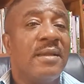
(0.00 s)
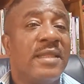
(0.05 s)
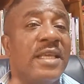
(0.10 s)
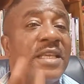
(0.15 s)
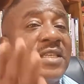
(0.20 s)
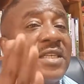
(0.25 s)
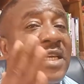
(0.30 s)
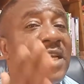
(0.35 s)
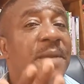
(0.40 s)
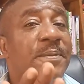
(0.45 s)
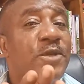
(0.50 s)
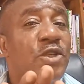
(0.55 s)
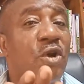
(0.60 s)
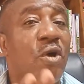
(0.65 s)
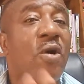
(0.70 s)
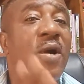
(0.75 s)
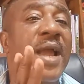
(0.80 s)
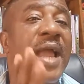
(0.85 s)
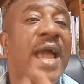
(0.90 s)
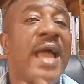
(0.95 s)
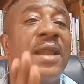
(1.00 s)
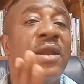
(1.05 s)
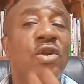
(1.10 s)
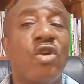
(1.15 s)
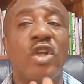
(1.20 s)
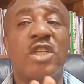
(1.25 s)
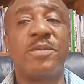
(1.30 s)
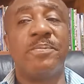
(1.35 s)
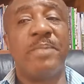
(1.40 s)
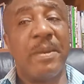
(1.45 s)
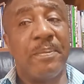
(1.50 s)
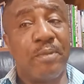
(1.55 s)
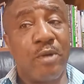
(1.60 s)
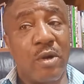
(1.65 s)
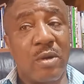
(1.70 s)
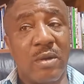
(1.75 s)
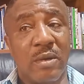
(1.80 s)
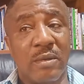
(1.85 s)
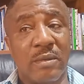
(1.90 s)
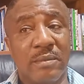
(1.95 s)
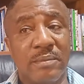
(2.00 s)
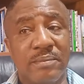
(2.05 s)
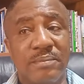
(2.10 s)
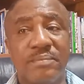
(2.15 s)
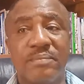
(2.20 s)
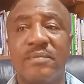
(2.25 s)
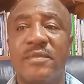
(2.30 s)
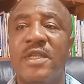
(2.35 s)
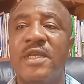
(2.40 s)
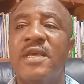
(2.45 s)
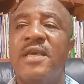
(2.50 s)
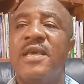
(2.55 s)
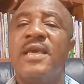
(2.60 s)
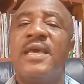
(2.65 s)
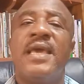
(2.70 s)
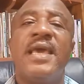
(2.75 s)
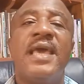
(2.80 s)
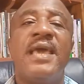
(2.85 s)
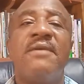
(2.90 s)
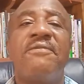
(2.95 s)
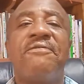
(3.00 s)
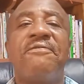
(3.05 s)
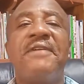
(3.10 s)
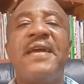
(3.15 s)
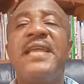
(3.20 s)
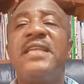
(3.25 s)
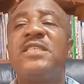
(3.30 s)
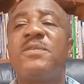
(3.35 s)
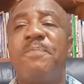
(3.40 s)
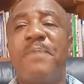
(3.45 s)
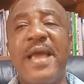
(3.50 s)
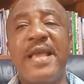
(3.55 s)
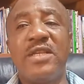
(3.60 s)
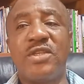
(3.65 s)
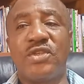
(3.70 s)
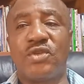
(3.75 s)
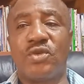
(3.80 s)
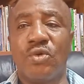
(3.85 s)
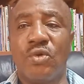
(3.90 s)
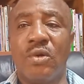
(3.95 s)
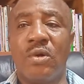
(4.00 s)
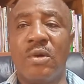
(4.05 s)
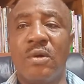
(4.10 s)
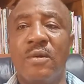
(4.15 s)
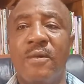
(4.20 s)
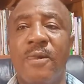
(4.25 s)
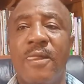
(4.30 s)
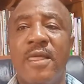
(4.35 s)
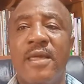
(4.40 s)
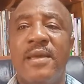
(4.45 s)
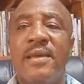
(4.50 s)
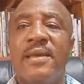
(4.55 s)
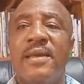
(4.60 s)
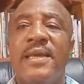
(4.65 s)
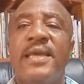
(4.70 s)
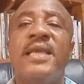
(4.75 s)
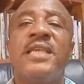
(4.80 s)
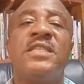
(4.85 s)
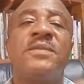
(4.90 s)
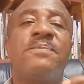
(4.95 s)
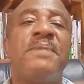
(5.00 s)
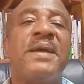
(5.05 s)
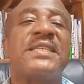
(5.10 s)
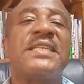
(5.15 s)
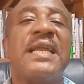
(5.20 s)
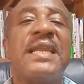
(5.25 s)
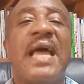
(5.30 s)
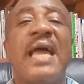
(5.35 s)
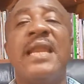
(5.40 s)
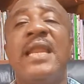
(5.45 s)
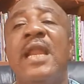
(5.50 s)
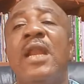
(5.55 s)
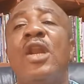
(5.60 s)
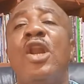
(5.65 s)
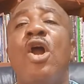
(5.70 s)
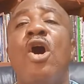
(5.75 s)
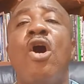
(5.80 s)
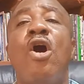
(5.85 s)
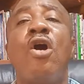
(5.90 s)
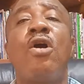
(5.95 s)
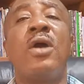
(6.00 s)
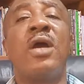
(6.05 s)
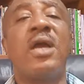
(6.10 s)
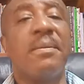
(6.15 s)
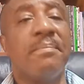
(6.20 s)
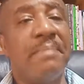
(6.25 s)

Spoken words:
the scripture cannot be broken. A faint pencil is better than a long